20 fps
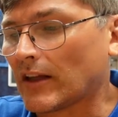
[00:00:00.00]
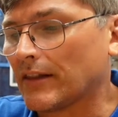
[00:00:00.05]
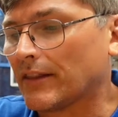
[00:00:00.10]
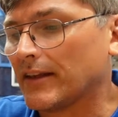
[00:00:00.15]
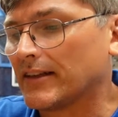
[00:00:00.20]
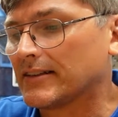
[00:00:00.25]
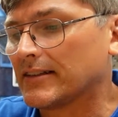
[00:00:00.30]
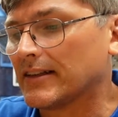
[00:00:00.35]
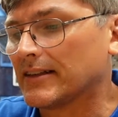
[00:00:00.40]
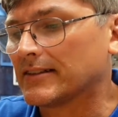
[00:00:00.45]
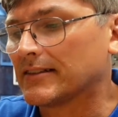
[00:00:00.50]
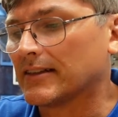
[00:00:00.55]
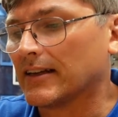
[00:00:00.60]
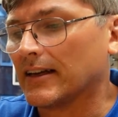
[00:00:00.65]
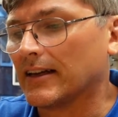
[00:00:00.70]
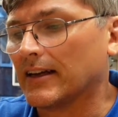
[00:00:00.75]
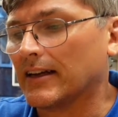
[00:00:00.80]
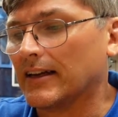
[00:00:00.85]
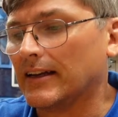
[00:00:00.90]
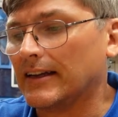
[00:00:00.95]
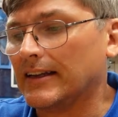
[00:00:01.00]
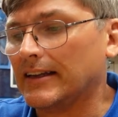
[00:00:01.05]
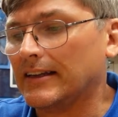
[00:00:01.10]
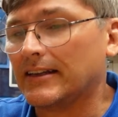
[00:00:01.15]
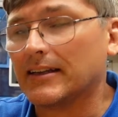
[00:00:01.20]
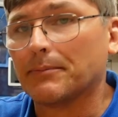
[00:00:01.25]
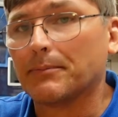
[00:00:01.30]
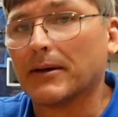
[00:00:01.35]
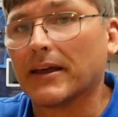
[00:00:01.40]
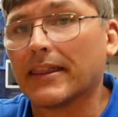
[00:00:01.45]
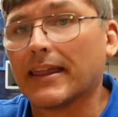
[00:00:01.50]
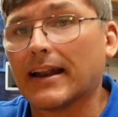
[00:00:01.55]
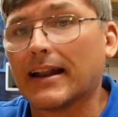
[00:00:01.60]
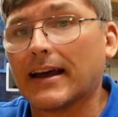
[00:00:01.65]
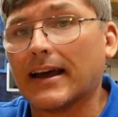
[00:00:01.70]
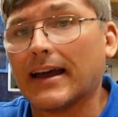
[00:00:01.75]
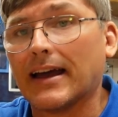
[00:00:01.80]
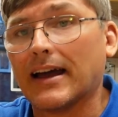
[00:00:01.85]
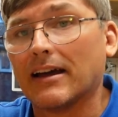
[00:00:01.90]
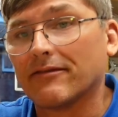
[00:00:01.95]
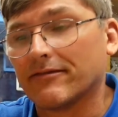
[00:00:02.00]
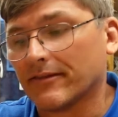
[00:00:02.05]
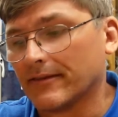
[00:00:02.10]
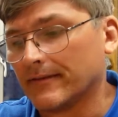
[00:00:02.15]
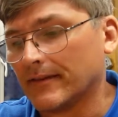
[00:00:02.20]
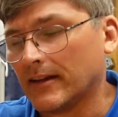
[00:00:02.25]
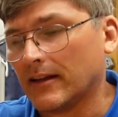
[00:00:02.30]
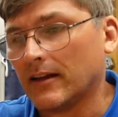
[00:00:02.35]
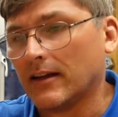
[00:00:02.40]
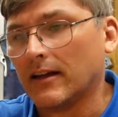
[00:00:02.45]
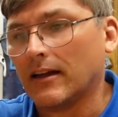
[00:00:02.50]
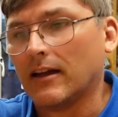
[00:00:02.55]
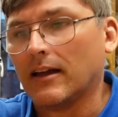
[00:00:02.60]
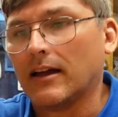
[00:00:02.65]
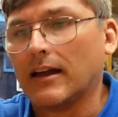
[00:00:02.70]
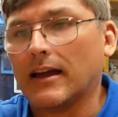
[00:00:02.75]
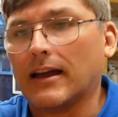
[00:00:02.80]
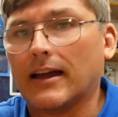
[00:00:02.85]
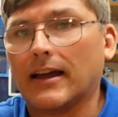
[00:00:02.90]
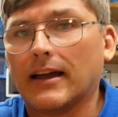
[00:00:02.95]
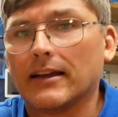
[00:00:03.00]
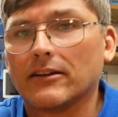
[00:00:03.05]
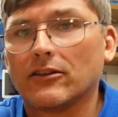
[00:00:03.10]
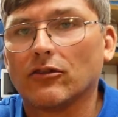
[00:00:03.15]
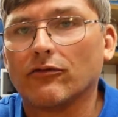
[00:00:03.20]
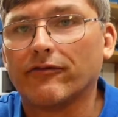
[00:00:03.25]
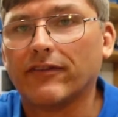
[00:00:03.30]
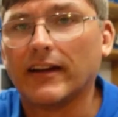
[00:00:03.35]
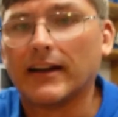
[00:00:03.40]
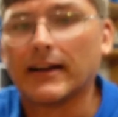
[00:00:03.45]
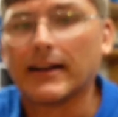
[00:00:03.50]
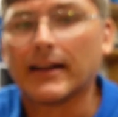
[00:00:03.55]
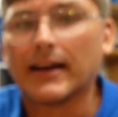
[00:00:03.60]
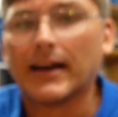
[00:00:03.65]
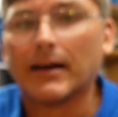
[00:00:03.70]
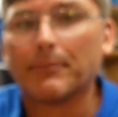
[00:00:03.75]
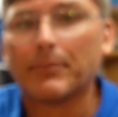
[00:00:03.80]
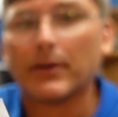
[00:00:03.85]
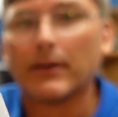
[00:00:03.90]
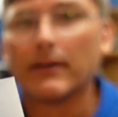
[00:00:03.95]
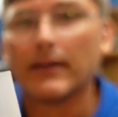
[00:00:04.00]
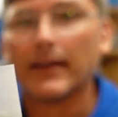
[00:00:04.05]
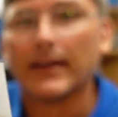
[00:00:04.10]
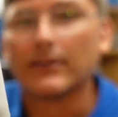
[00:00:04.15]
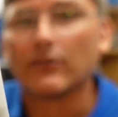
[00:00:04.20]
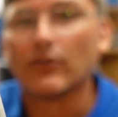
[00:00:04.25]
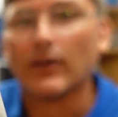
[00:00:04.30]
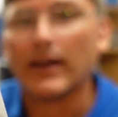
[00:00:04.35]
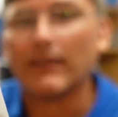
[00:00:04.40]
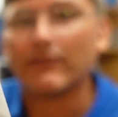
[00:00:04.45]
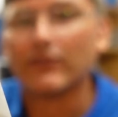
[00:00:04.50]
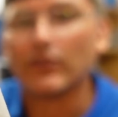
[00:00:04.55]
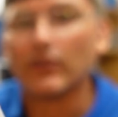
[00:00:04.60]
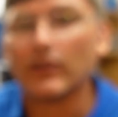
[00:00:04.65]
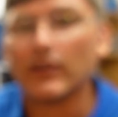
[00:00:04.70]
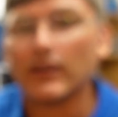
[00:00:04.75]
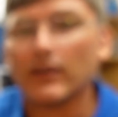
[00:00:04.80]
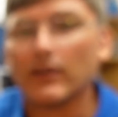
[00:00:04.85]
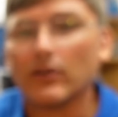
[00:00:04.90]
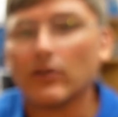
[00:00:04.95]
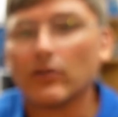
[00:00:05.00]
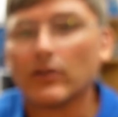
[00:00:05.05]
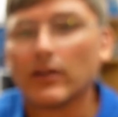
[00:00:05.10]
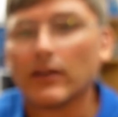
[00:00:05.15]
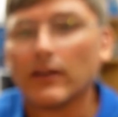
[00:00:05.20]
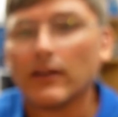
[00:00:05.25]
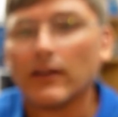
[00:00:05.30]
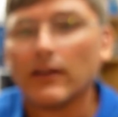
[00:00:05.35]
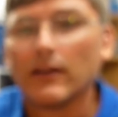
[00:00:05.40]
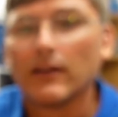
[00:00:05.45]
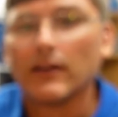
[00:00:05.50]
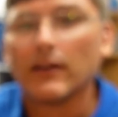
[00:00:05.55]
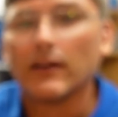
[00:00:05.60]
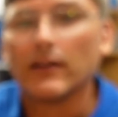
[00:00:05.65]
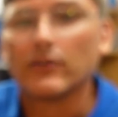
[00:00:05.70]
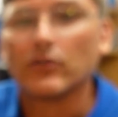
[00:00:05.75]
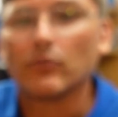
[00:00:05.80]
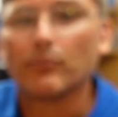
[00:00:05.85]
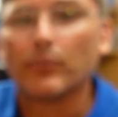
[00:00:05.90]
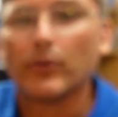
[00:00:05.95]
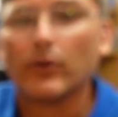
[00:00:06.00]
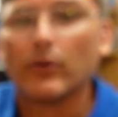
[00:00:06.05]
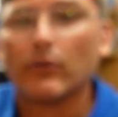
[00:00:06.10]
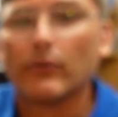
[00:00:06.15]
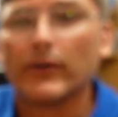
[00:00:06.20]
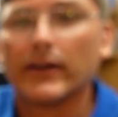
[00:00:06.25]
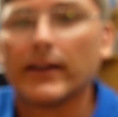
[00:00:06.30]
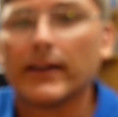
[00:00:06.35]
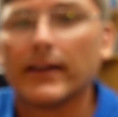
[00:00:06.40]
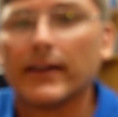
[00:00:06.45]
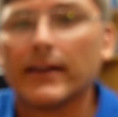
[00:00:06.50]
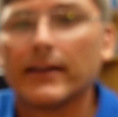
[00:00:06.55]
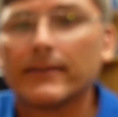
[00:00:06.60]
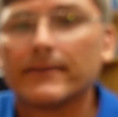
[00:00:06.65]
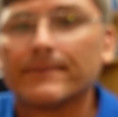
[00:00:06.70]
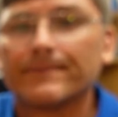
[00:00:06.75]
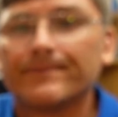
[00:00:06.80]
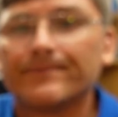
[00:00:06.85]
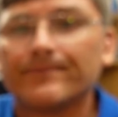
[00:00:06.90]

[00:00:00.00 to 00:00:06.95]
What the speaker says: This is a Lee dipper that I have, and you fill it up and you have your load and you pour it in.